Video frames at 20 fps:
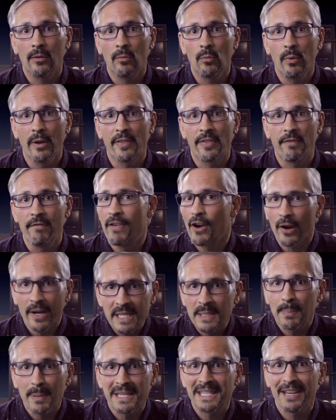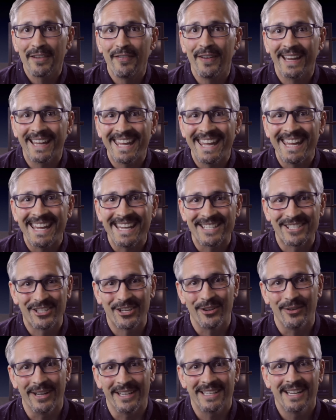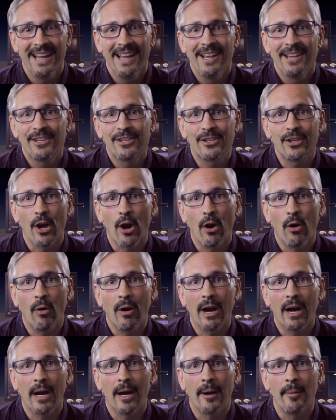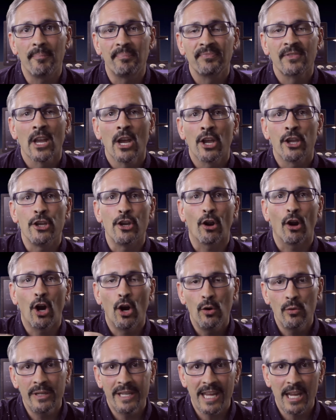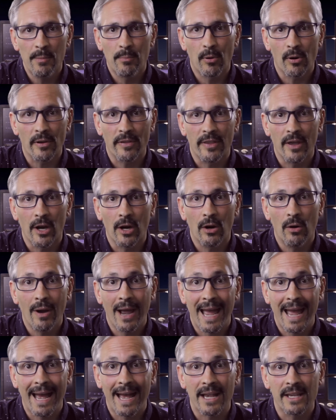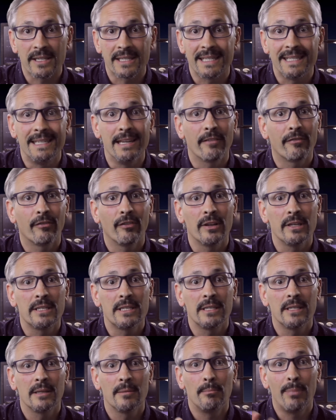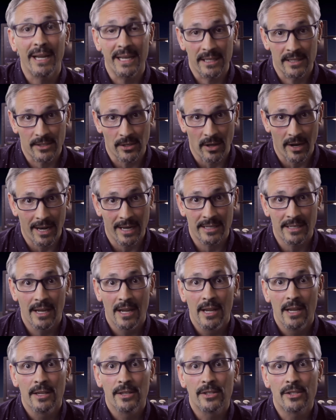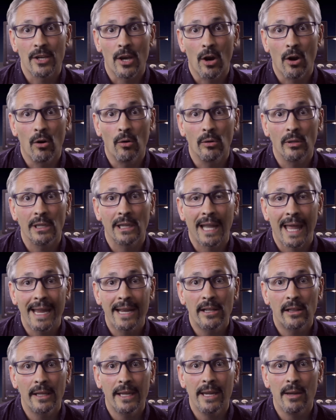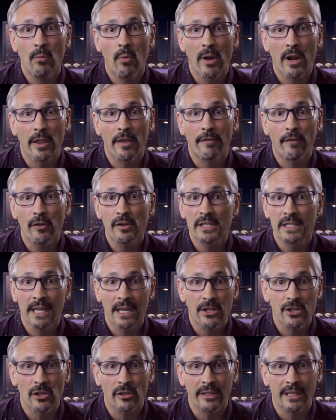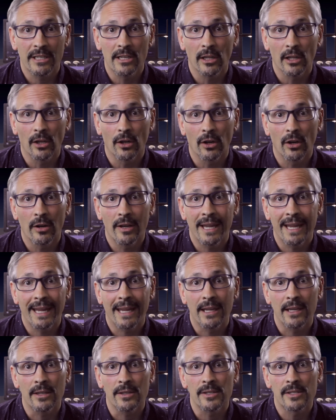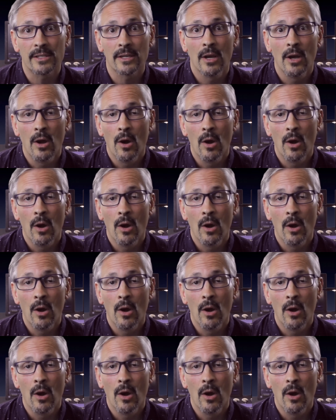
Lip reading: with very specific keys to it. So your own keyboard, though, has different buttons on it. So likely one of the first things you'll need to learn is,